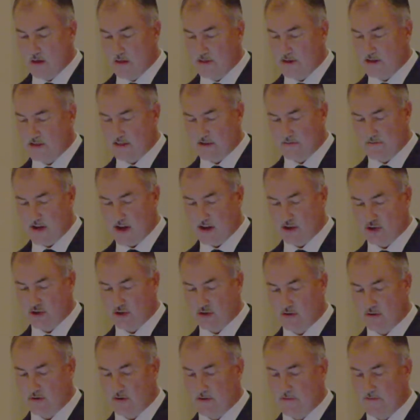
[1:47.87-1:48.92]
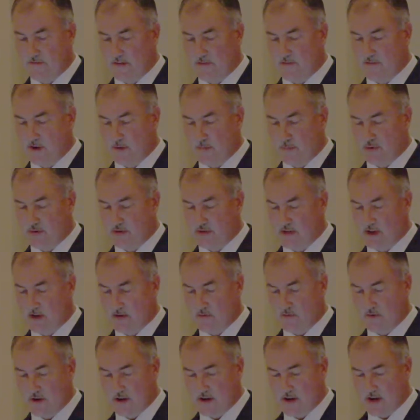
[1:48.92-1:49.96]
These have not shown a
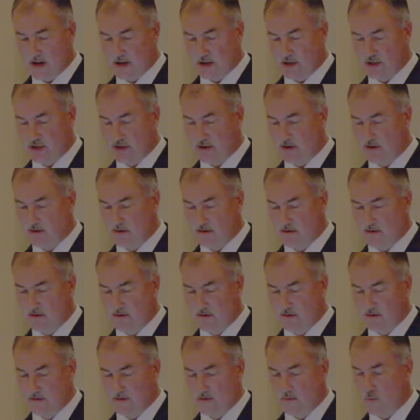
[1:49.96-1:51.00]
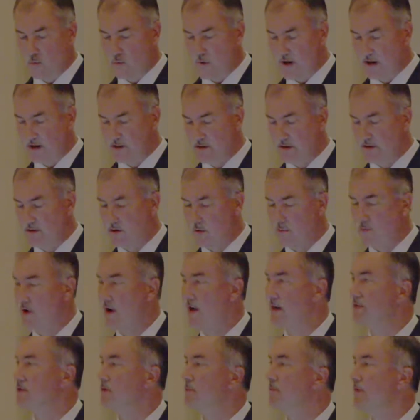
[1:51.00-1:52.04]
15% reduction weekly, or
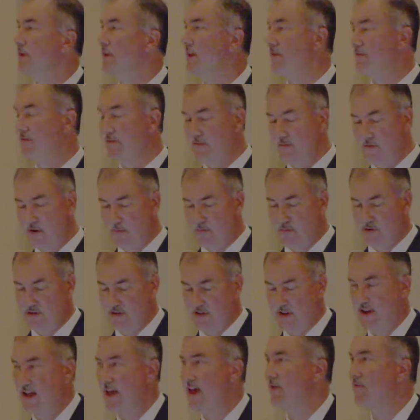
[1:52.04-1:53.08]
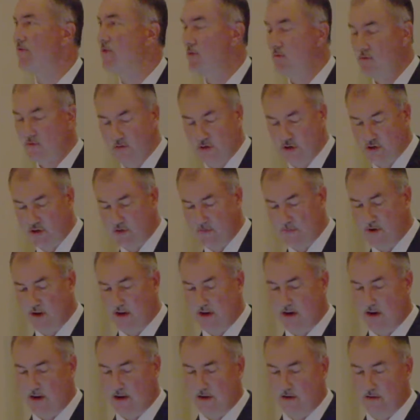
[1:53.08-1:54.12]
approximately a 50% half the wound should
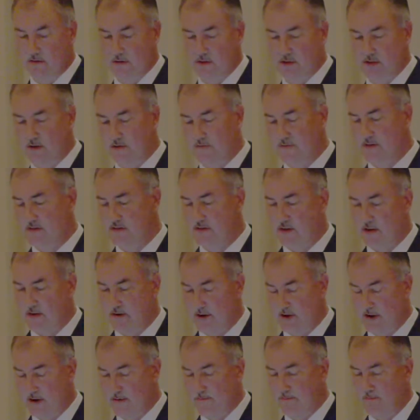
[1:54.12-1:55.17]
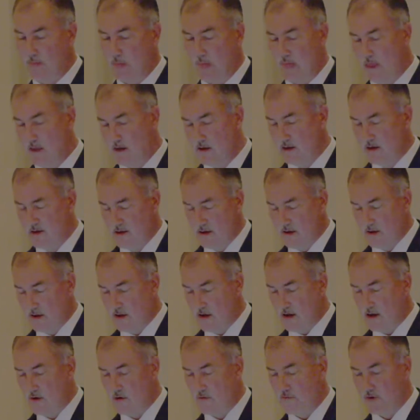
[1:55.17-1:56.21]
be healed surface area
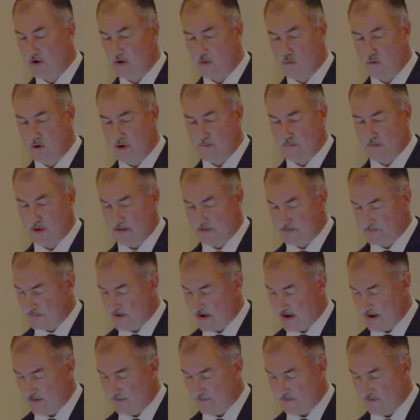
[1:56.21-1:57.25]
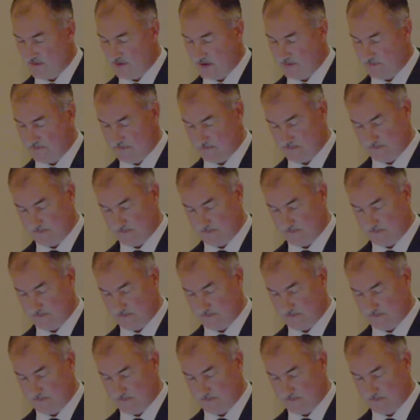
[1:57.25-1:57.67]
over a 1-month time frame.